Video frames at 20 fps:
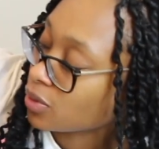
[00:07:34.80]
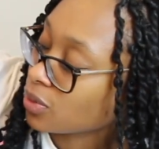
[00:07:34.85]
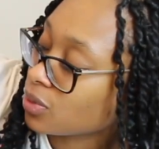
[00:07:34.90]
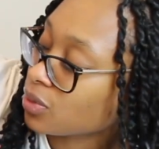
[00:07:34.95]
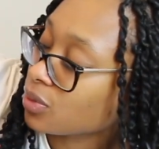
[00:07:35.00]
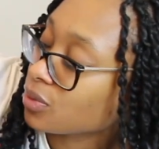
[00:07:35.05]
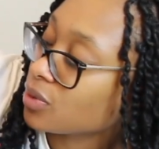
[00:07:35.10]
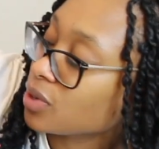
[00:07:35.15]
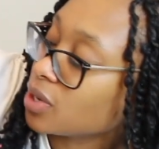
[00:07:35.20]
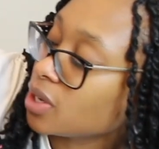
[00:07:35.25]

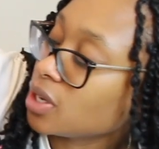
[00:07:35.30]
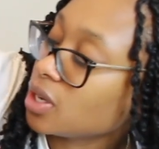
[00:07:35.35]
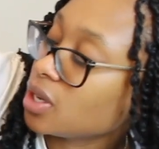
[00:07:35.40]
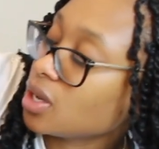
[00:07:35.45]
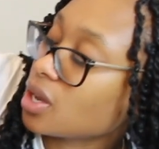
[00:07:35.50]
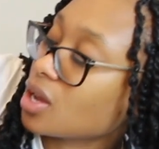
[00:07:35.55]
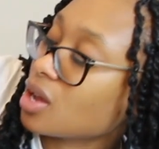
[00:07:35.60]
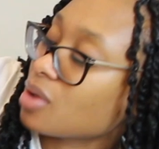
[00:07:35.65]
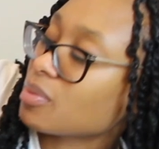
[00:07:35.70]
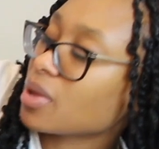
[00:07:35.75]
3.
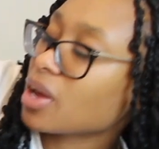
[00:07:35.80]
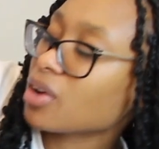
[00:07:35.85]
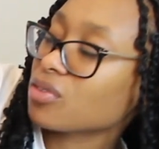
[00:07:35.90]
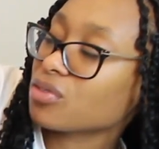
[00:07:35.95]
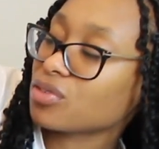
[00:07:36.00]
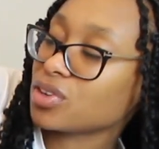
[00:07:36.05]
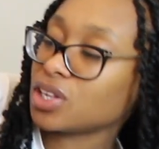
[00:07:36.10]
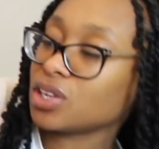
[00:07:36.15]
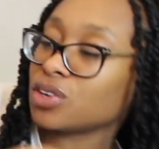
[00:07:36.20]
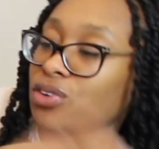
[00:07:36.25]
I'm not
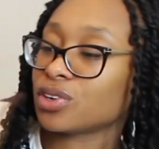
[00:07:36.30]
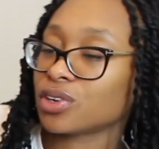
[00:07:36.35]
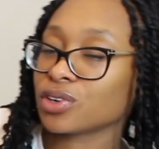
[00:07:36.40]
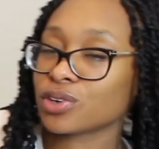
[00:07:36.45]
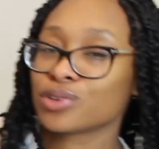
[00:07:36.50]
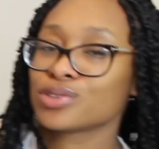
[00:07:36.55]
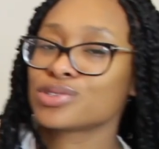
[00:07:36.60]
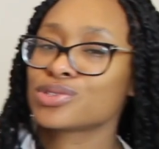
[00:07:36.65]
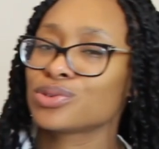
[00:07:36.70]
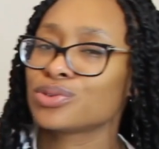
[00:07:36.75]
really gonna
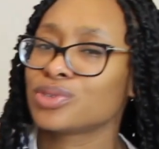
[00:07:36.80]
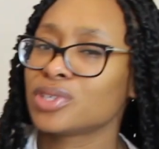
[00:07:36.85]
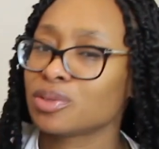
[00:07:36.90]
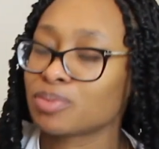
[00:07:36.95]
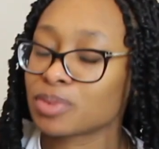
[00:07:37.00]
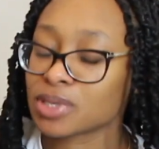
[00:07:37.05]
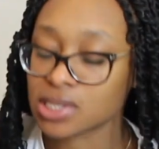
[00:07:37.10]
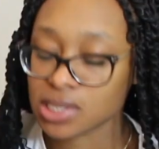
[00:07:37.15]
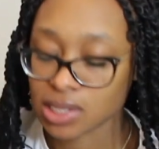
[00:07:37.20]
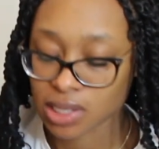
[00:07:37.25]
go too
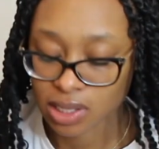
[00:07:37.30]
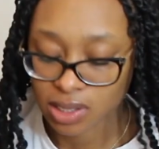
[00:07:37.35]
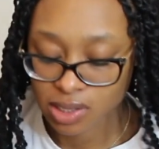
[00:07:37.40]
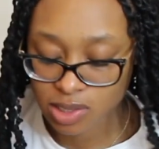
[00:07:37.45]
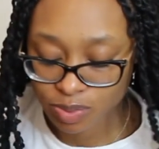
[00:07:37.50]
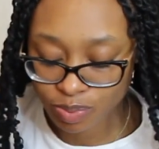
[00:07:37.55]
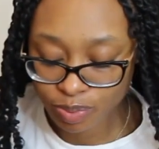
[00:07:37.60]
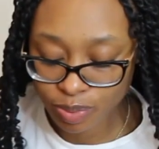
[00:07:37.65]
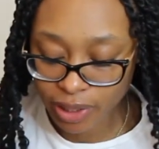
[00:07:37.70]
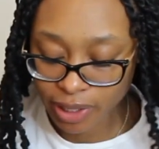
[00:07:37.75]
deep into
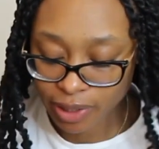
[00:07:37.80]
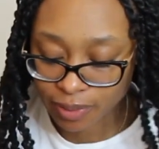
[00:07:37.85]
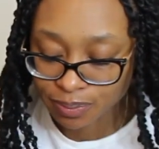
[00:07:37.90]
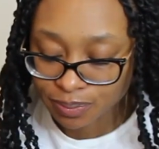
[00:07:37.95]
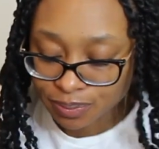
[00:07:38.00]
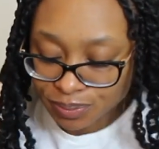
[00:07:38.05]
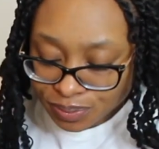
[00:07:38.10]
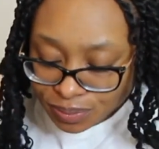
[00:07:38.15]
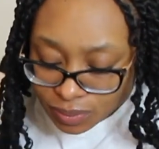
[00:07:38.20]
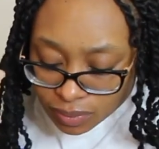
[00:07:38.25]
this, but
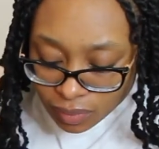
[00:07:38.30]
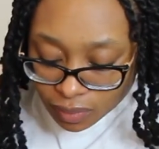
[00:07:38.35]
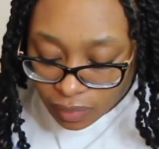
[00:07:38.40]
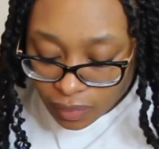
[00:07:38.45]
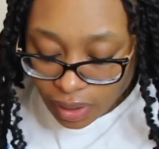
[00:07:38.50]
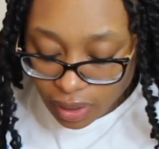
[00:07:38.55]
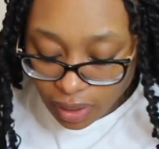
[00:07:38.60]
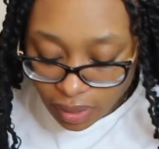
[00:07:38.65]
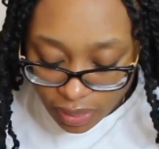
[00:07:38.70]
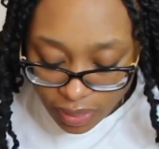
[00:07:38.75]

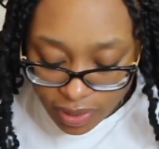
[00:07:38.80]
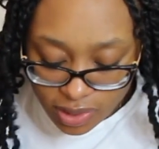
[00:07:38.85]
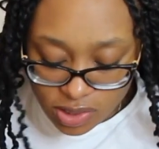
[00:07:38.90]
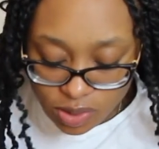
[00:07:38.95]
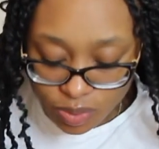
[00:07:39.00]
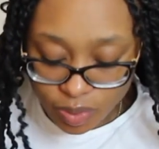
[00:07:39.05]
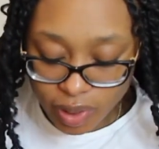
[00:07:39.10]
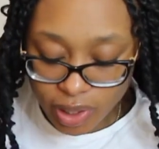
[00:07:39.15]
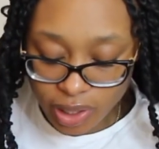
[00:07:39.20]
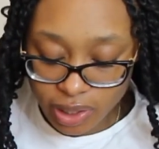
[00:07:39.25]

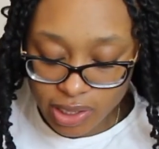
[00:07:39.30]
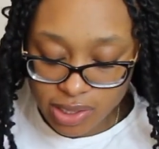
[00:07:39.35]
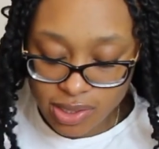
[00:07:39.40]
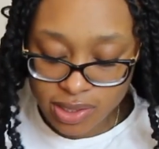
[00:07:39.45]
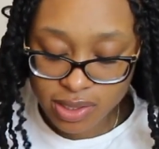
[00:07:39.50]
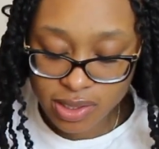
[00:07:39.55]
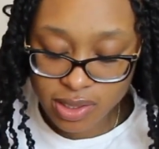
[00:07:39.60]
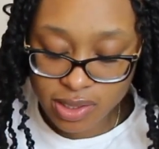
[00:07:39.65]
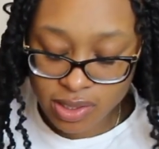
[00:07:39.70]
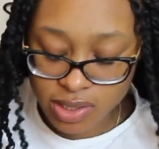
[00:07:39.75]
this one
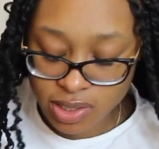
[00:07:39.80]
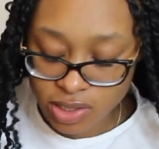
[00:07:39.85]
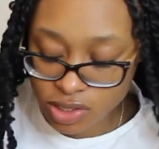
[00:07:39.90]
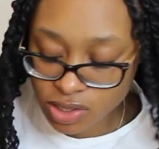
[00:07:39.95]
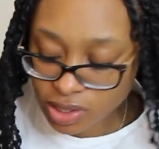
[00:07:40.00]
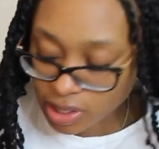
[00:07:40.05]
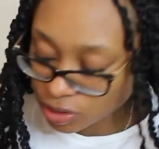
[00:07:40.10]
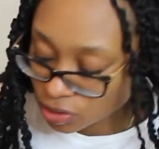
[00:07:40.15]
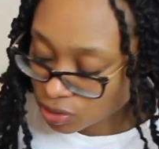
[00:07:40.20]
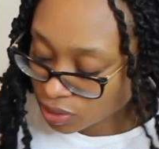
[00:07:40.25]
is
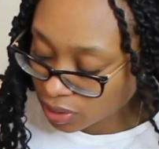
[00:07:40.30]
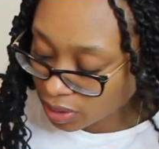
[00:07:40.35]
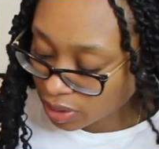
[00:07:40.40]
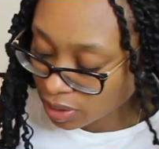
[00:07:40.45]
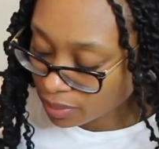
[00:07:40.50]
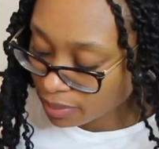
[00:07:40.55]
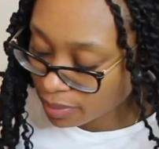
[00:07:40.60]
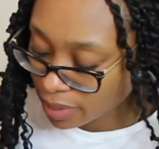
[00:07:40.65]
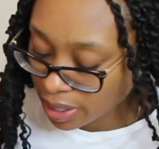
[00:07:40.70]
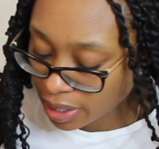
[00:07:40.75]

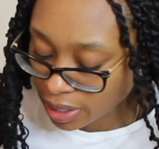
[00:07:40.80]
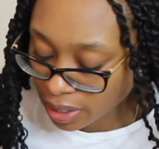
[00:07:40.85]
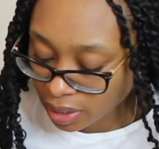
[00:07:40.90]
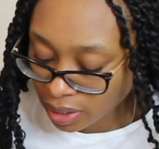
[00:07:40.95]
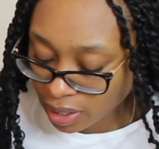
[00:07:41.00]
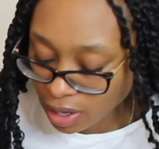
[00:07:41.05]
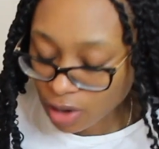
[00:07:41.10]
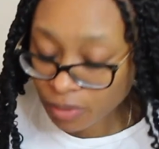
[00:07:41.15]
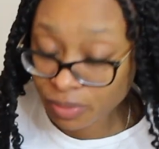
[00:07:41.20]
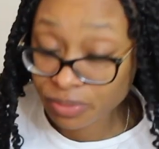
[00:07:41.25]
essentially
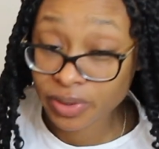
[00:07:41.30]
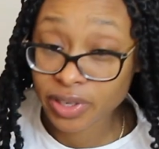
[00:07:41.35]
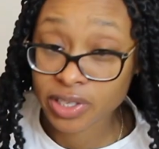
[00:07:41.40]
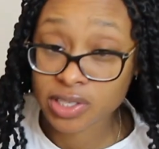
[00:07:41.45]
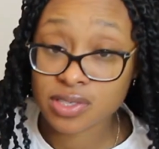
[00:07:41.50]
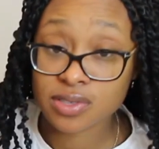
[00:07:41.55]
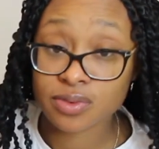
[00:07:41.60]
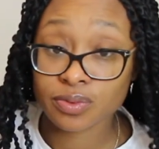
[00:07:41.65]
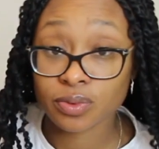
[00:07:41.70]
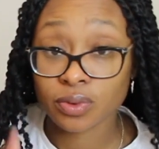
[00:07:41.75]
my
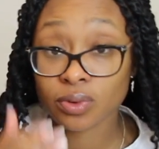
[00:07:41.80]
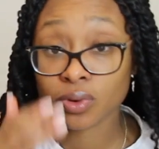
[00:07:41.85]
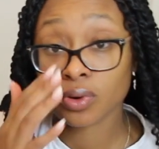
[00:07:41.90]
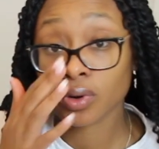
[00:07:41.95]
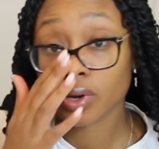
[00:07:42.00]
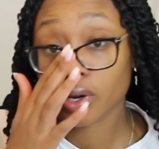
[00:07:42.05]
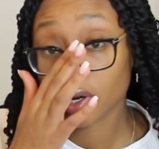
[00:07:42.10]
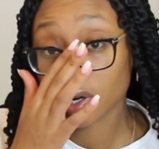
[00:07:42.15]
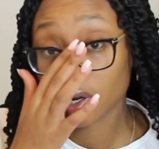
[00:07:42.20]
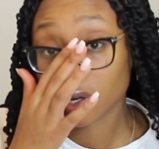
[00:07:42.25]
outfits
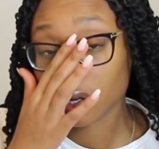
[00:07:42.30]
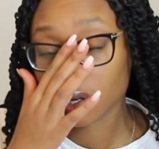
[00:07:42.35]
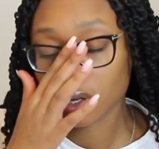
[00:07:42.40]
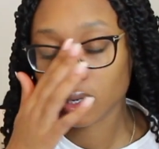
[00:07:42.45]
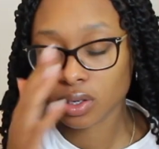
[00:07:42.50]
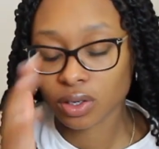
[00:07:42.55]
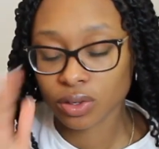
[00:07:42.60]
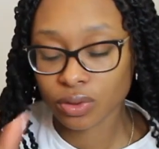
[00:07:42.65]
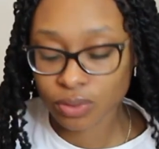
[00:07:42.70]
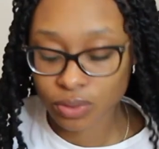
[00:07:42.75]
for
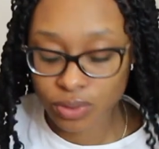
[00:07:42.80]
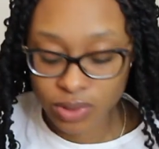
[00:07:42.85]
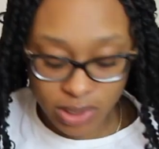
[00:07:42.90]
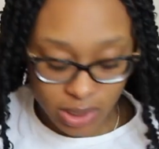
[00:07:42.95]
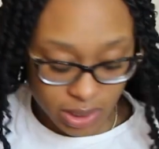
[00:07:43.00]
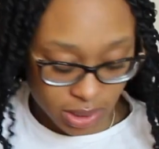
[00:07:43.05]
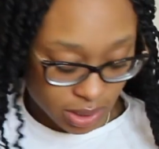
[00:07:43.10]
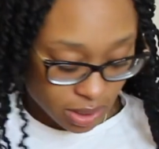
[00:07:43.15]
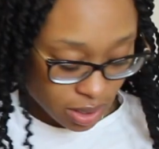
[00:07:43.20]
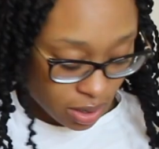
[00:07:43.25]
the cruise
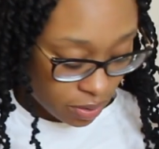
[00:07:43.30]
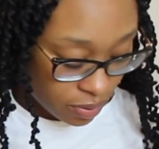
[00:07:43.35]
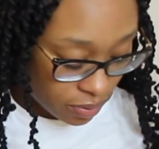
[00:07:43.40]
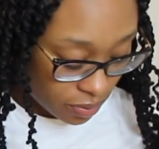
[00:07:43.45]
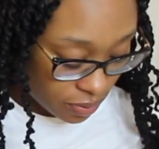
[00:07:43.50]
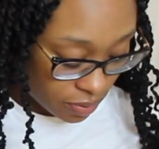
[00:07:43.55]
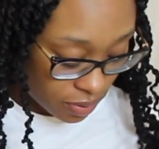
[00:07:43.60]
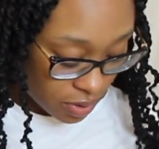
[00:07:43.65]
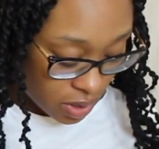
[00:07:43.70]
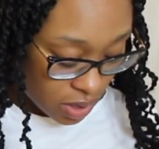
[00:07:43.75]

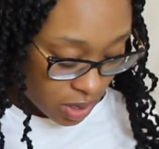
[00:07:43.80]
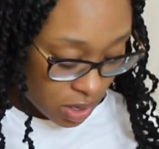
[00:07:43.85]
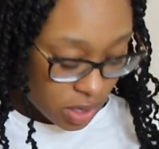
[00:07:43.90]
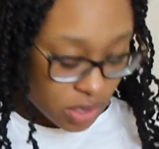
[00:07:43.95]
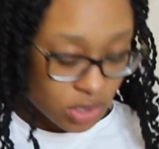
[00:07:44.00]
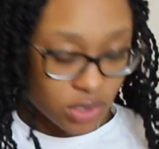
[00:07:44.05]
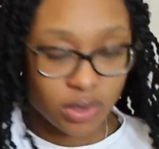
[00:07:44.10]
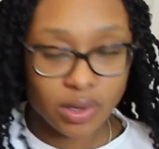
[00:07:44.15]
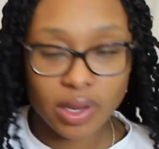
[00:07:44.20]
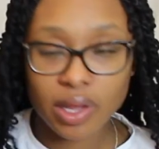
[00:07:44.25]
itself.
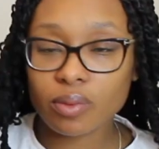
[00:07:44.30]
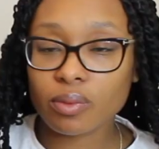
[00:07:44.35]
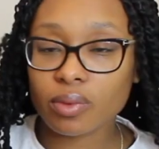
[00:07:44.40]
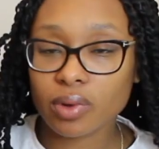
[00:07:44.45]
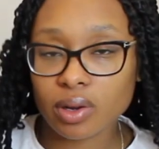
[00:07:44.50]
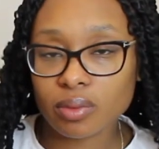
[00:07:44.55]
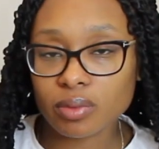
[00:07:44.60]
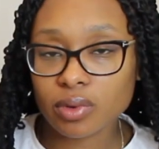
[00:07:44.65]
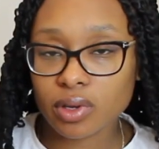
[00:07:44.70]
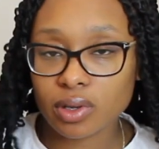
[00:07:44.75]
So like
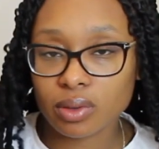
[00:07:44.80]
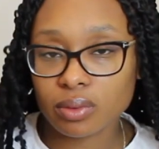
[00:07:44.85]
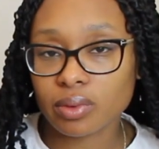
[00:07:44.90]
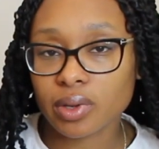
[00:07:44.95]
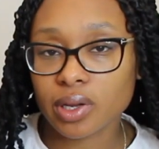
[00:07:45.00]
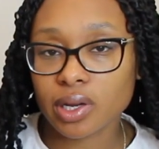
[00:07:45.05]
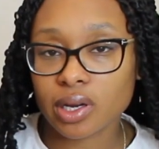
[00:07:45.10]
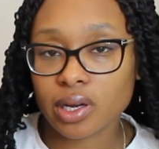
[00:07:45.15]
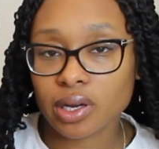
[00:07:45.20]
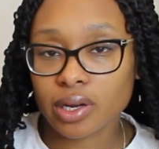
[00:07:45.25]
what I'm gonna
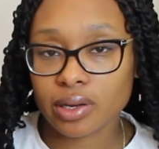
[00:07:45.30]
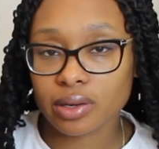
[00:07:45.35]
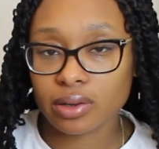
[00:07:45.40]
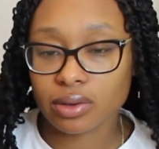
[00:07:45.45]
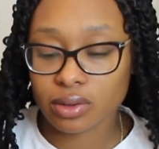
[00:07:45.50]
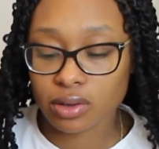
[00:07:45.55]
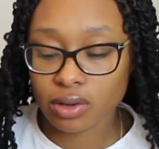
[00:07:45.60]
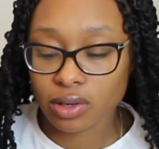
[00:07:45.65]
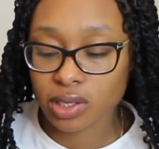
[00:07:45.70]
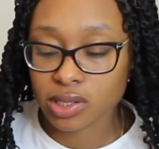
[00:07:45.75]
wear
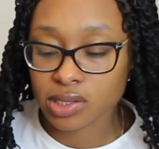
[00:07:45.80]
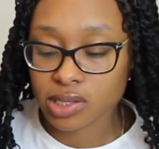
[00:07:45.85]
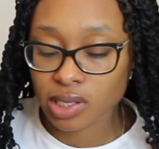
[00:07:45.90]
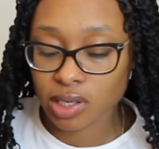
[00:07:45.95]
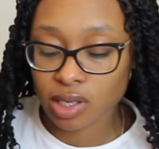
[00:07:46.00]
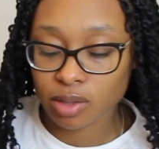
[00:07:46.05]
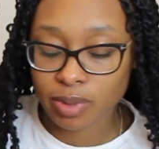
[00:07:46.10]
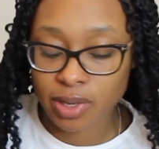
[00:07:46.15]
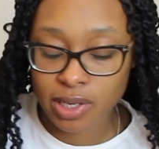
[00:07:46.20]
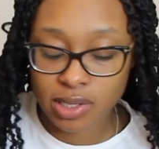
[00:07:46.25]
on a
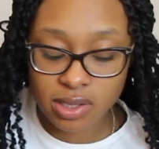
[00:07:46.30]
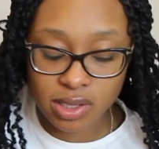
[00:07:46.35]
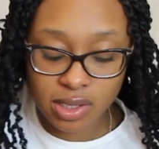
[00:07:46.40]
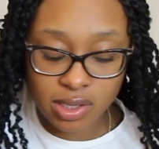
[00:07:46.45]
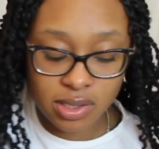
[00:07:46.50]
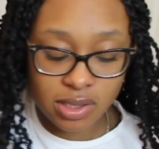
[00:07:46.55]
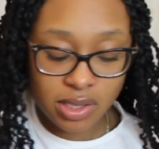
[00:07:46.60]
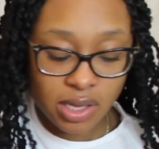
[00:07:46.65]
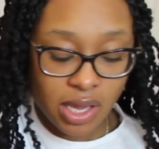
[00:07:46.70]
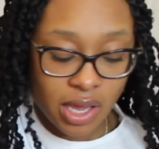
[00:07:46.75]
daily
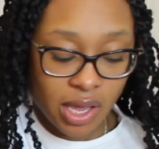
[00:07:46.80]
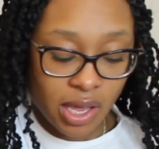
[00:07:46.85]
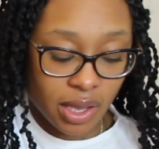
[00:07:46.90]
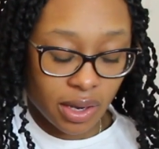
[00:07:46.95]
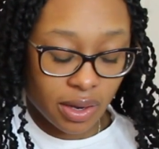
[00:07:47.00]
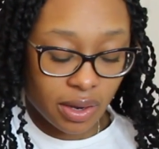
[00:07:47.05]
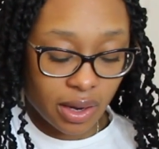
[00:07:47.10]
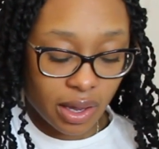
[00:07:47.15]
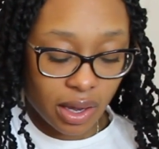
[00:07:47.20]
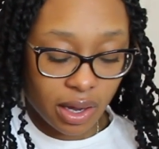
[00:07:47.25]
basis.
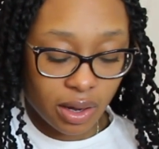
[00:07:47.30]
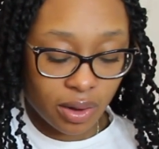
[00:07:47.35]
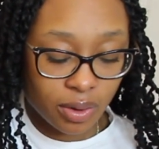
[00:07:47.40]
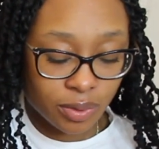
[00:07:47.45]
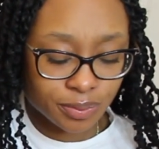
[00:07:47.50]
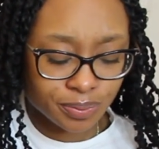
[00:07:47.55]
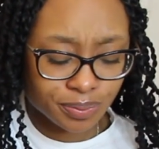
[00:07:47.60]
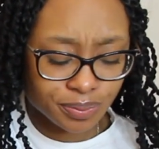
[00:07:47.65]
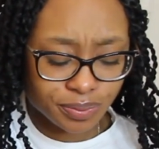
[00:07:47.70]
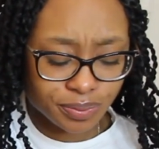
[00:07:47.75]
Now,